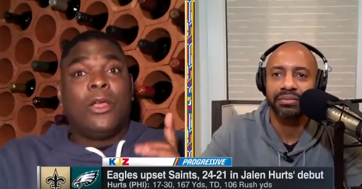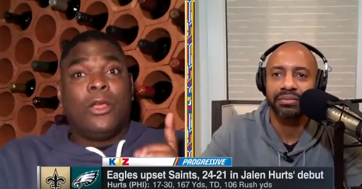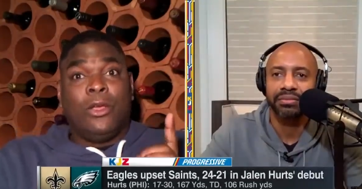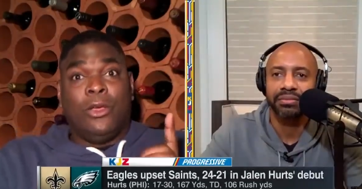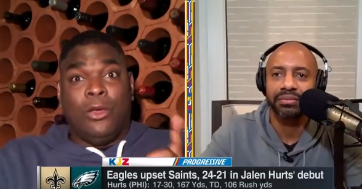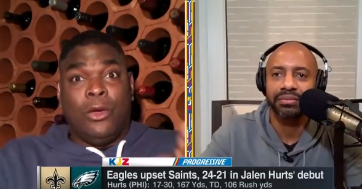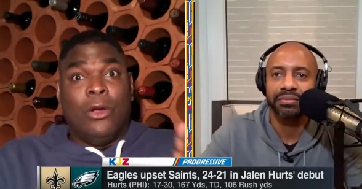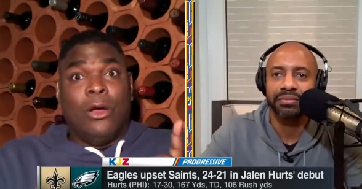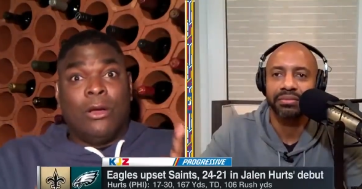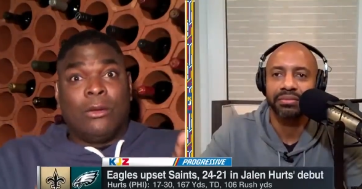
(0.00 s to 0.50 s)

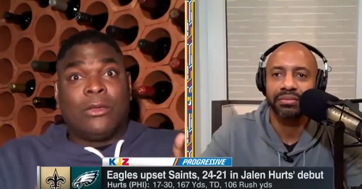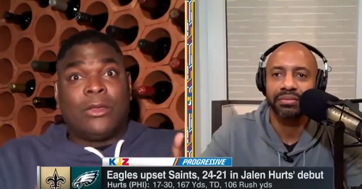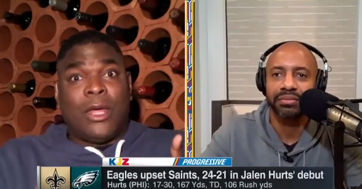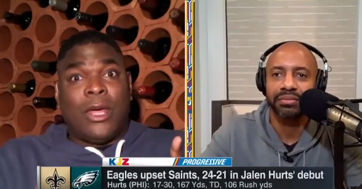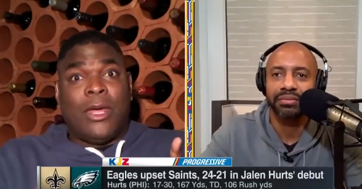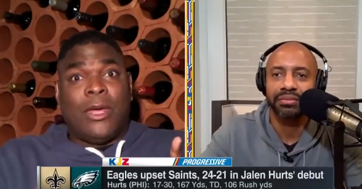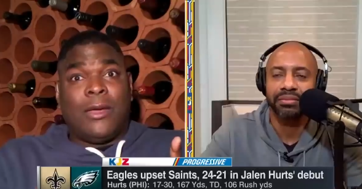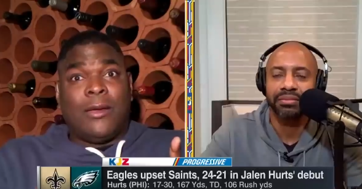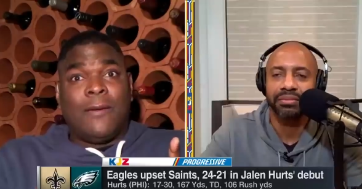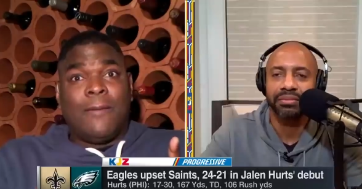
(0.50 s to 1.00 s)
Speaker 1: You don't
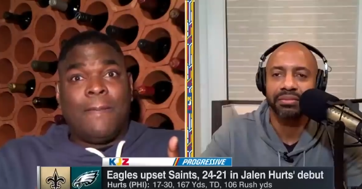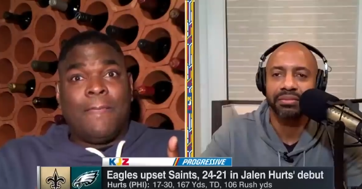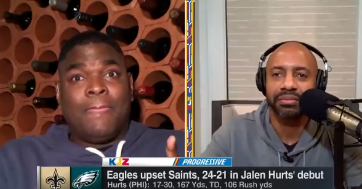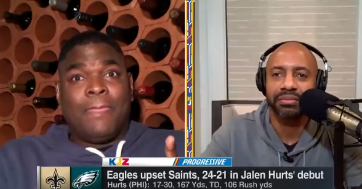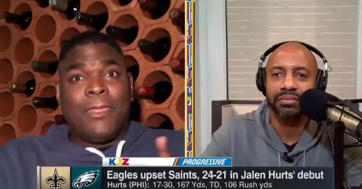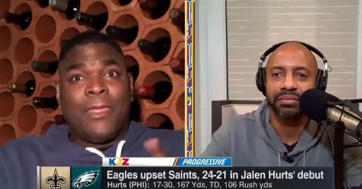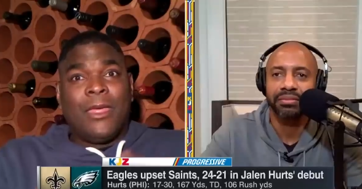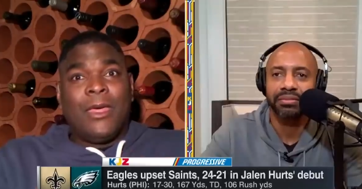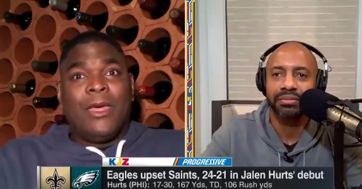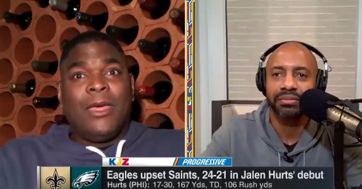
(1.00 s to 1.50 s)
think
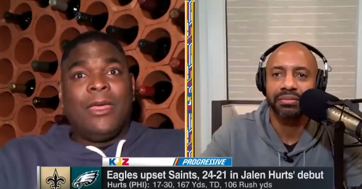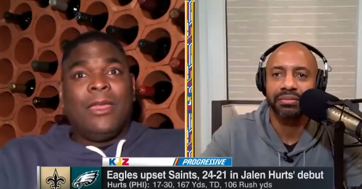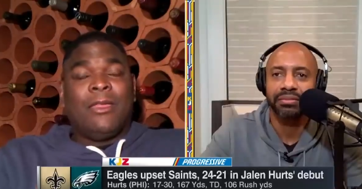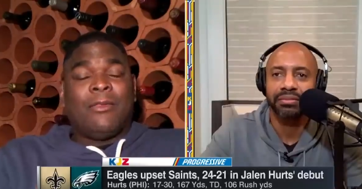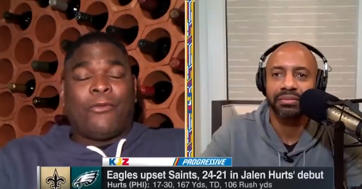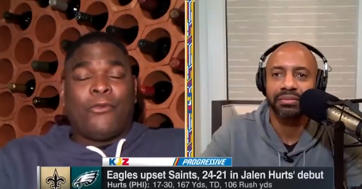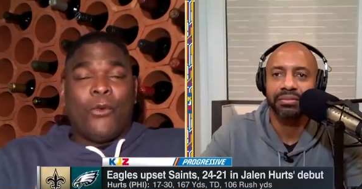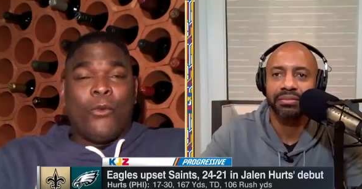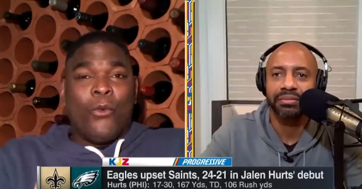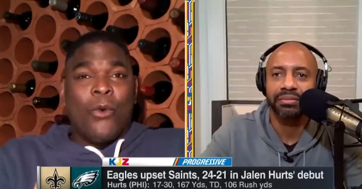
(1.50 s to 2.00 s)

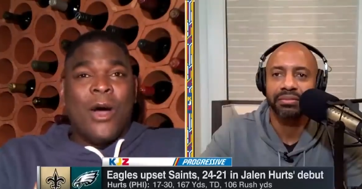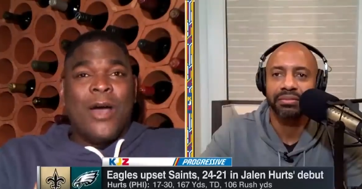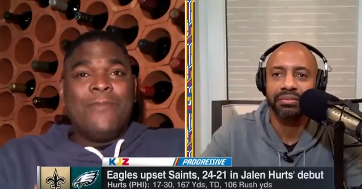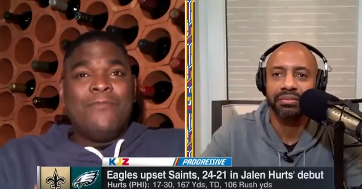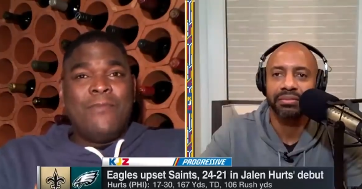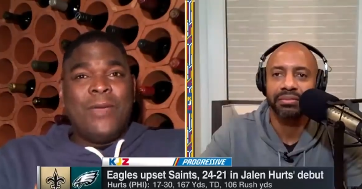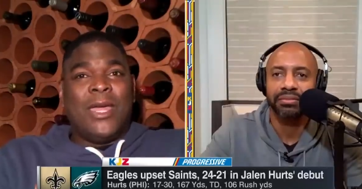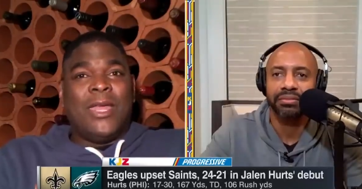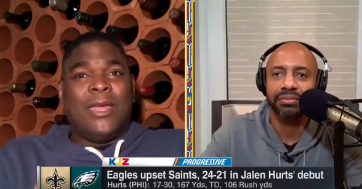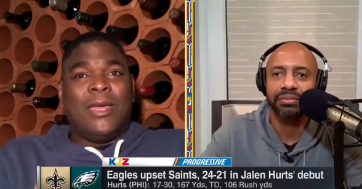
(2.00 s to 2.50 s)
is for
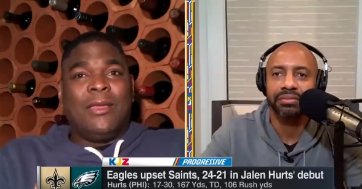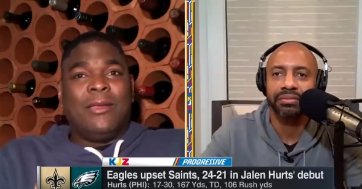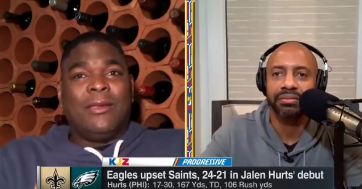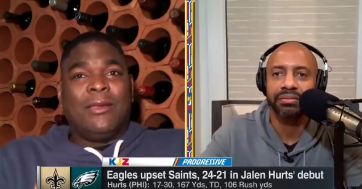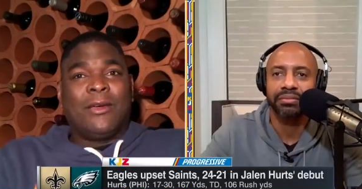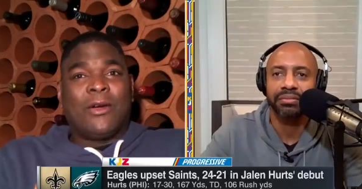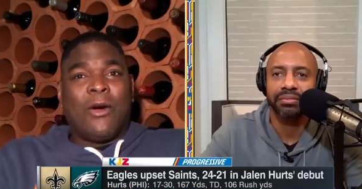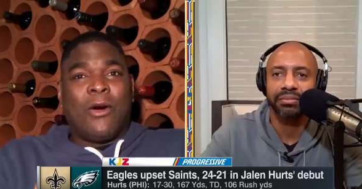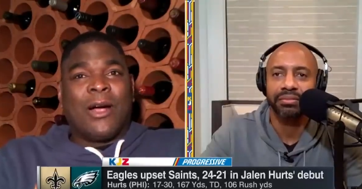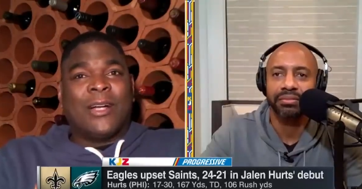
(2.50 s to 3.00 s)
one minute,
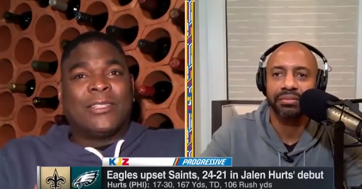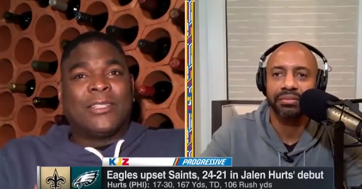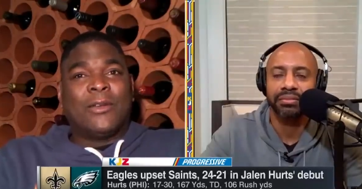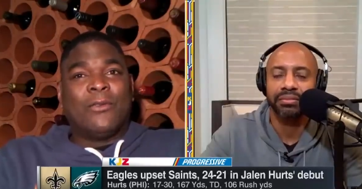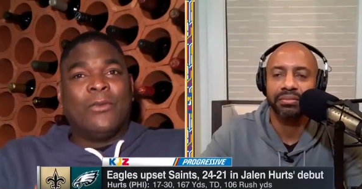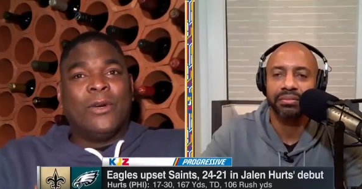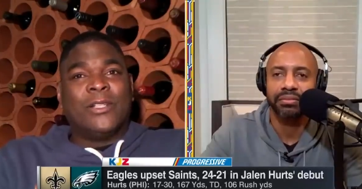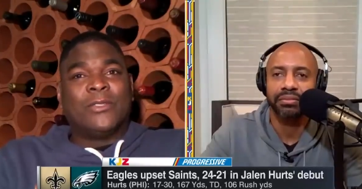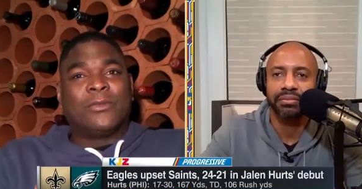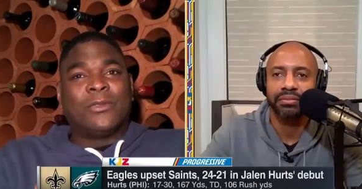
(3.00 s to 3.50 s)

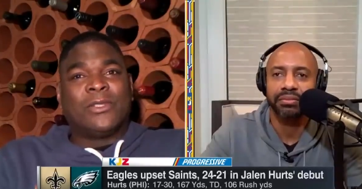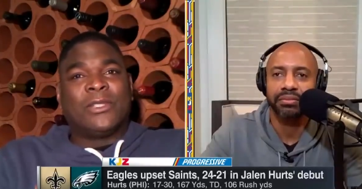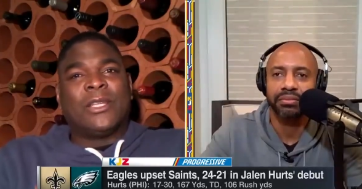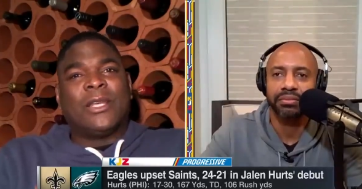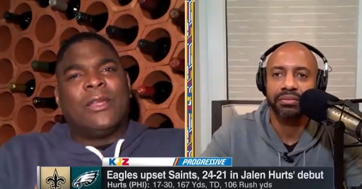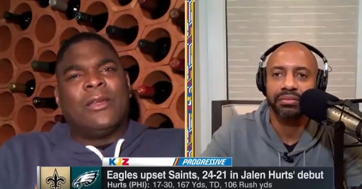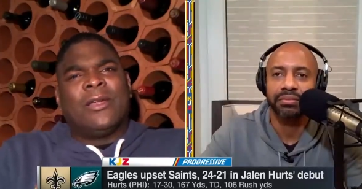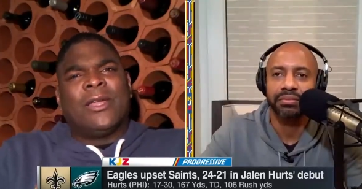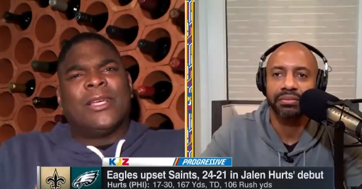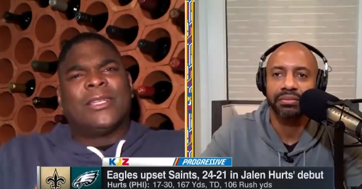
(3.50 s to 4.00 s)
Carson Wentz was
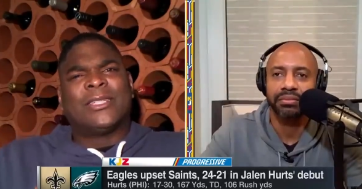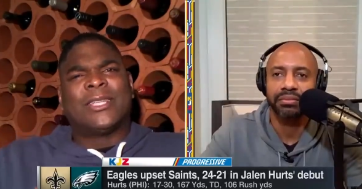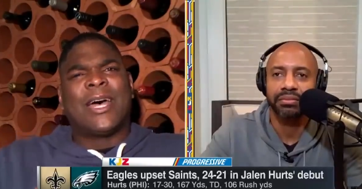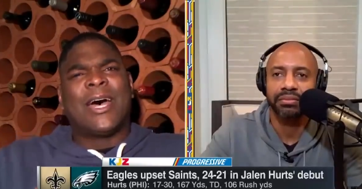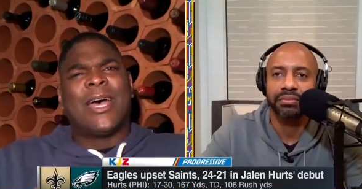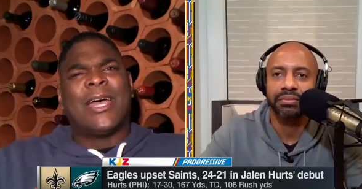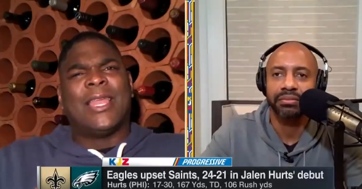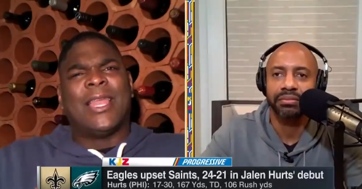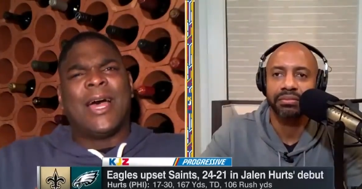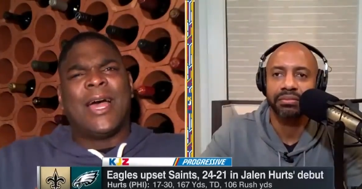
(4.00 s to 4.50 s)
sitting on that
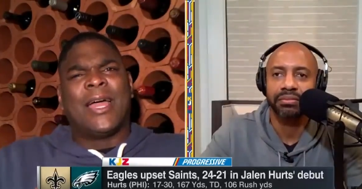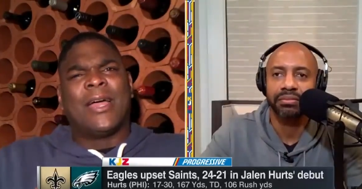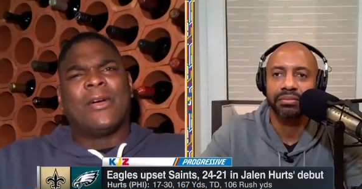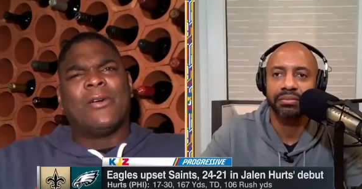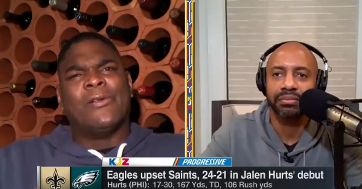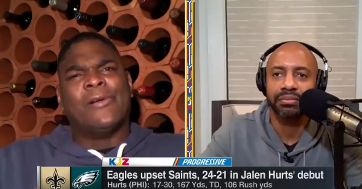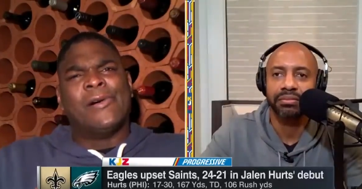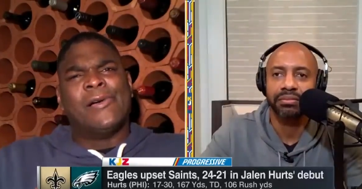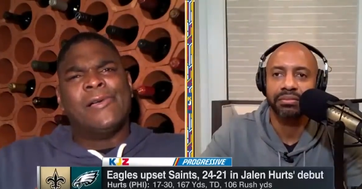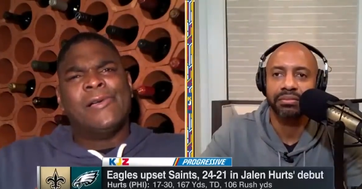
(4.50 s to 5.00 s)
sideline
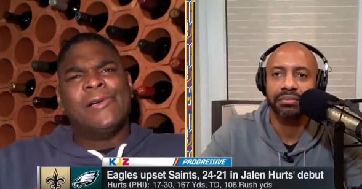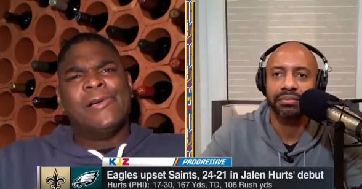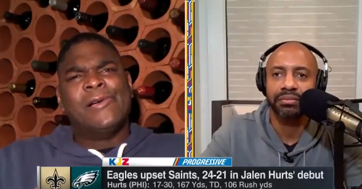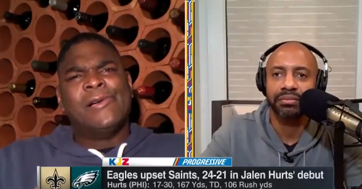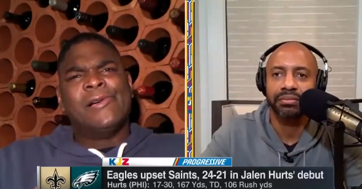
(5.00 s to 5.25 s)
going,